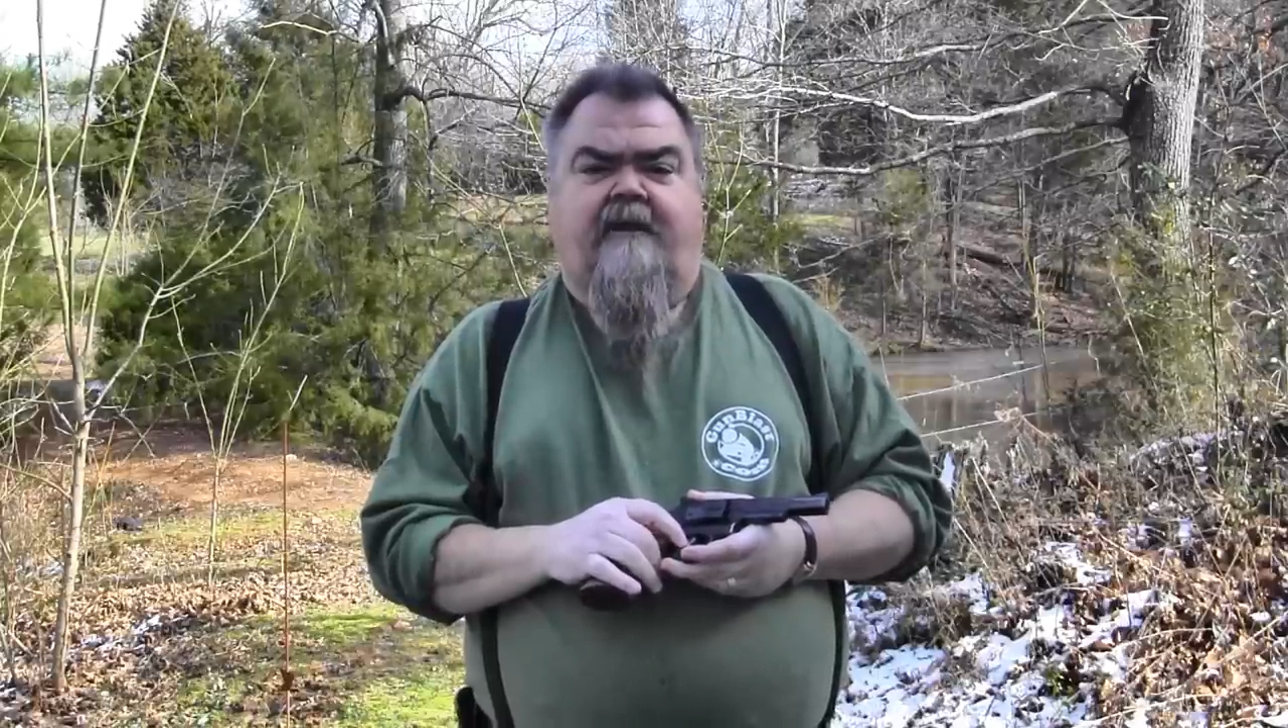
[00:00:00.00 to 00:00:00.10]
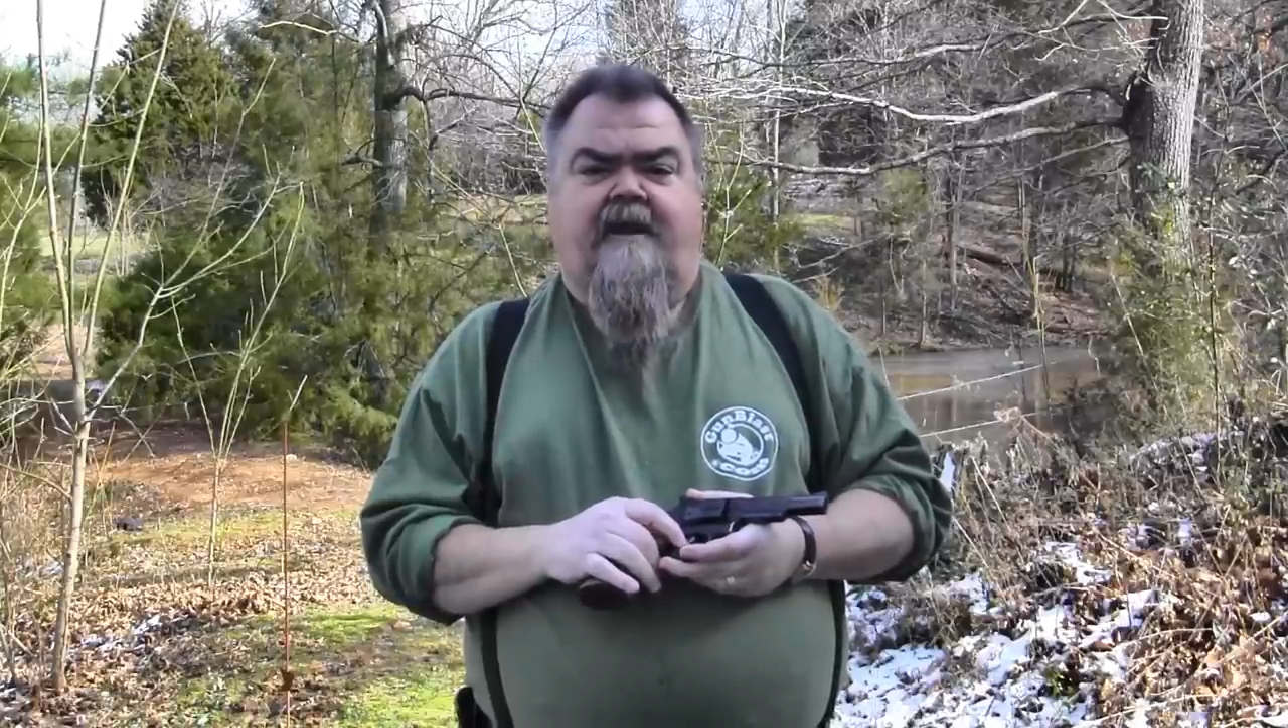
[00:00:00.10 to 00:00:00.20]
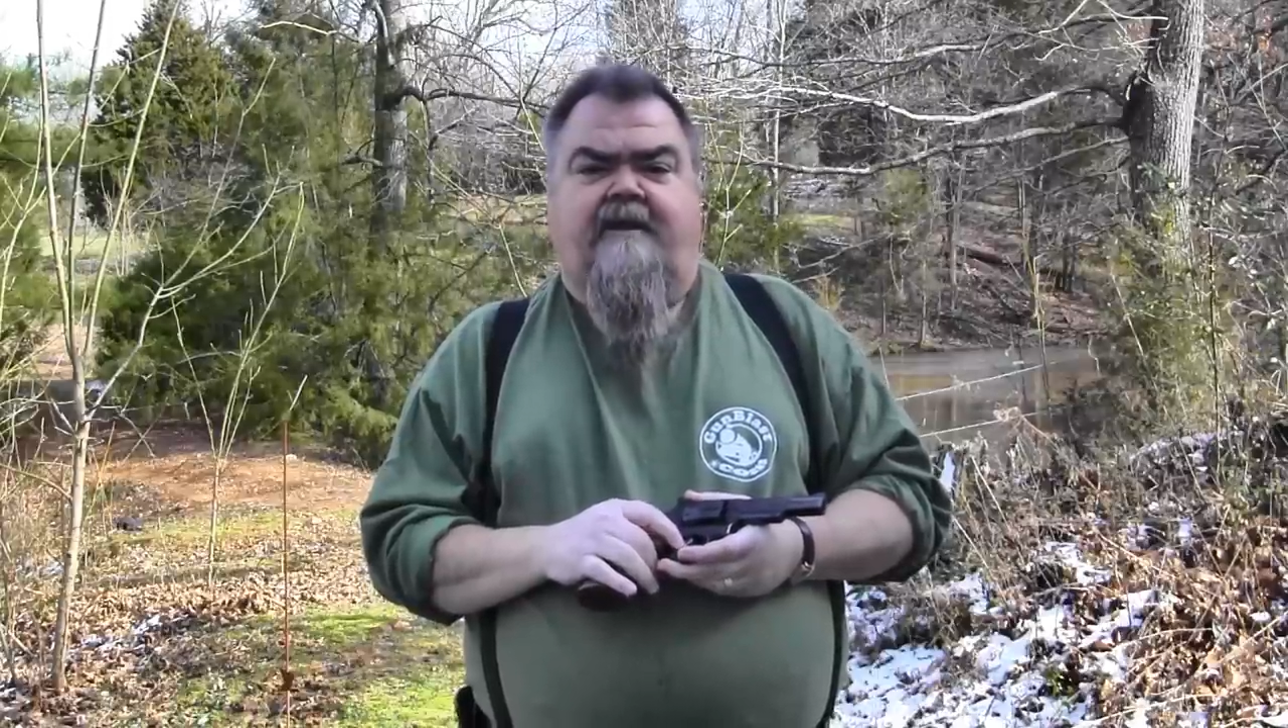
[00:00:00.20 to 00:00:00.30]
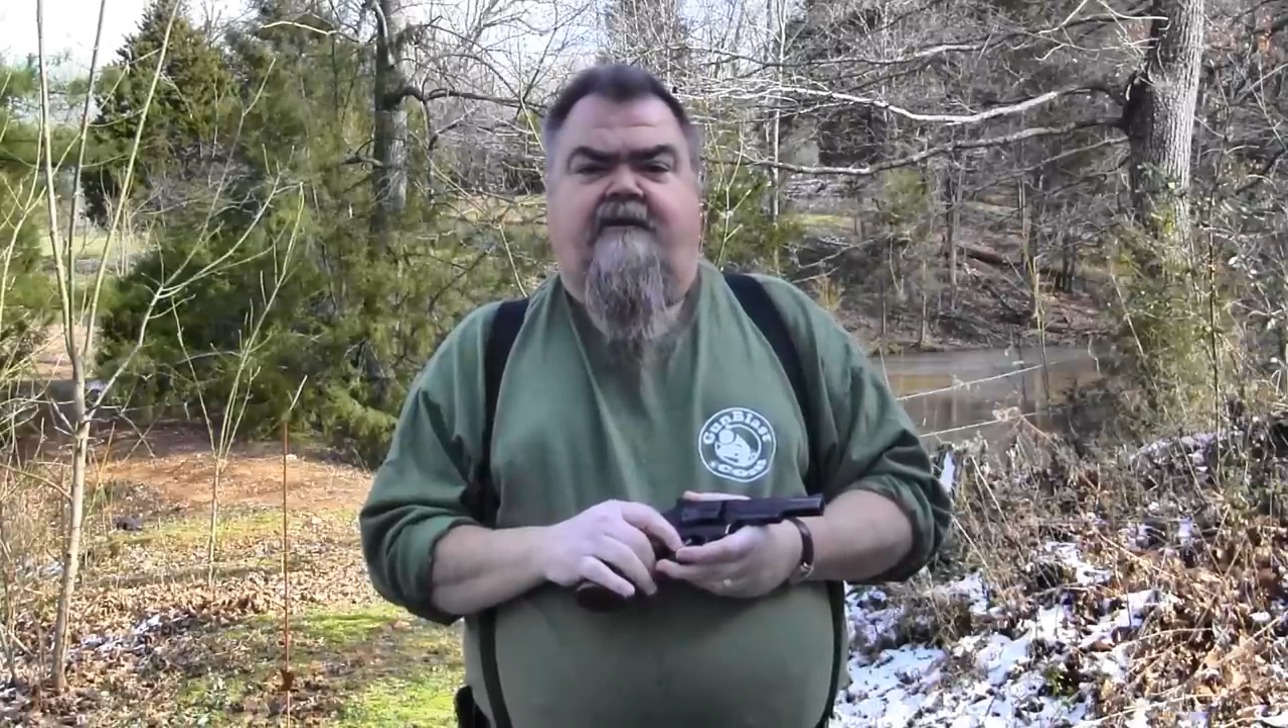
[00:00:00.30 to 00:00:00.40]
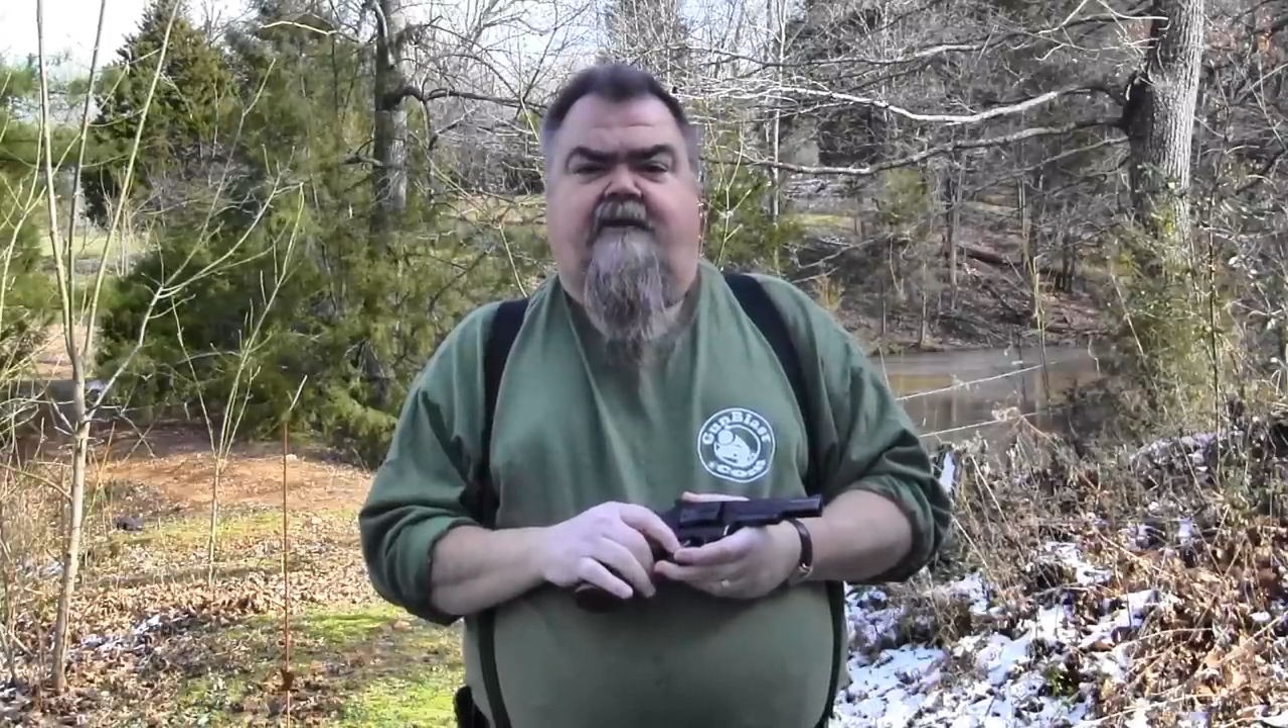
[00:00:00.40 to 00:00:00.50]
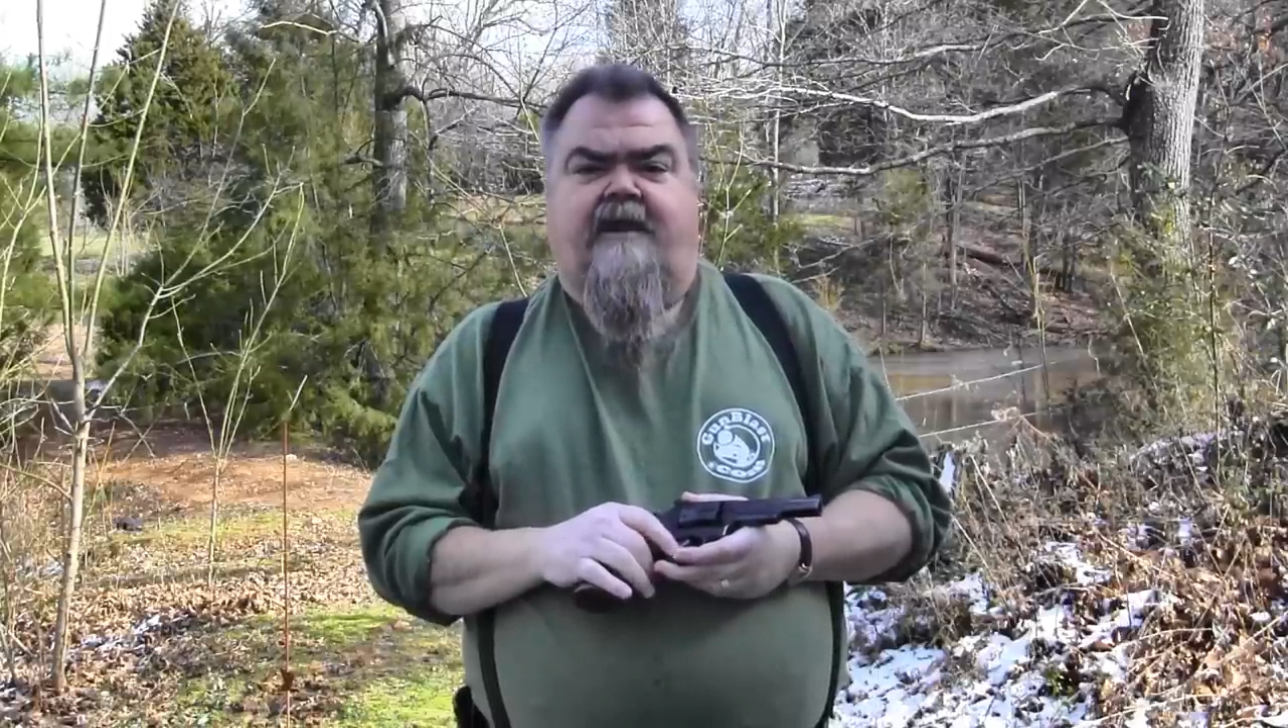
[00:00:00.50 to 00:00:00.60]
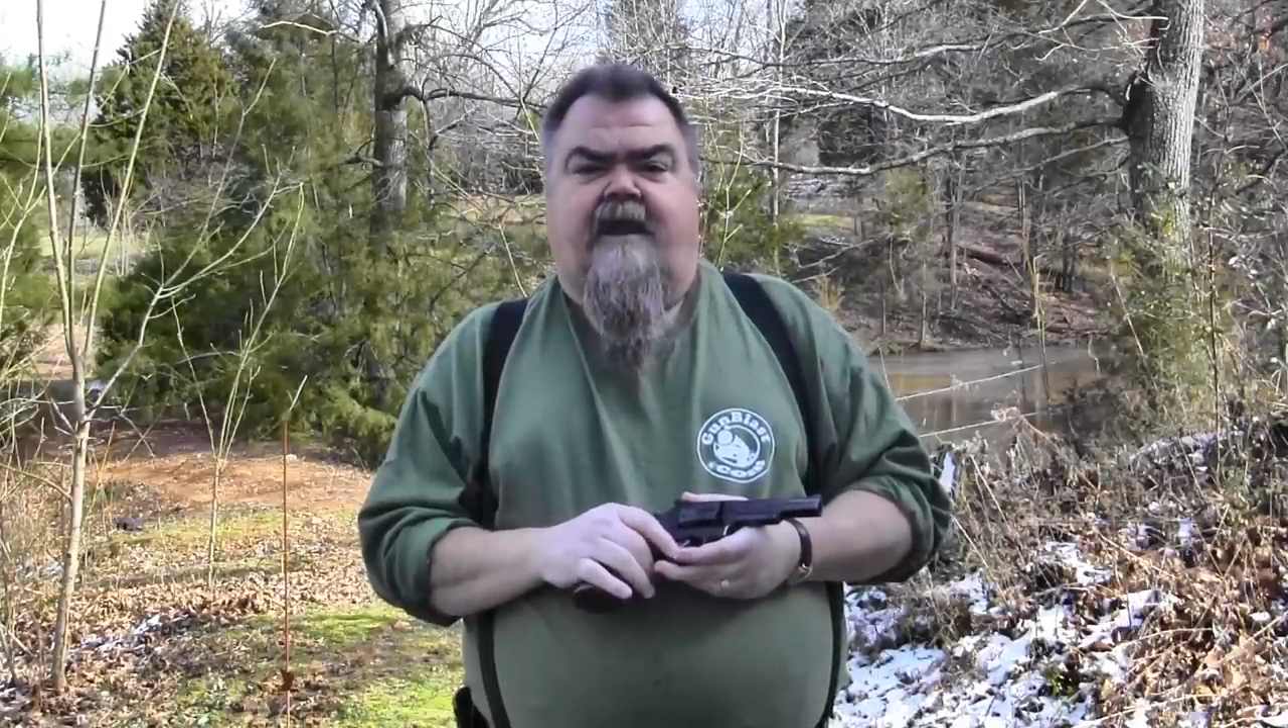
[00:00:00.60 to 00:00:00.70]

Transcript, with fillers: fees and